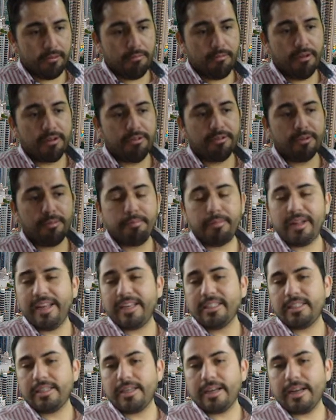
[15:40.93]

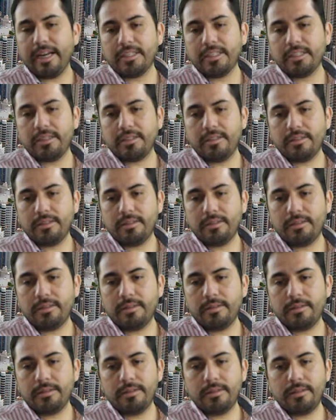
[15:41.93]
replace cash
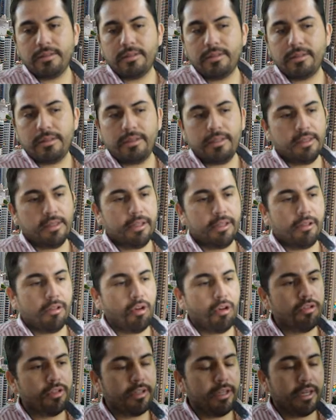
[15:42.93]
in the
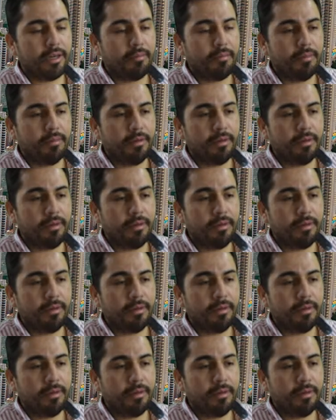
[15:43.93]
long term.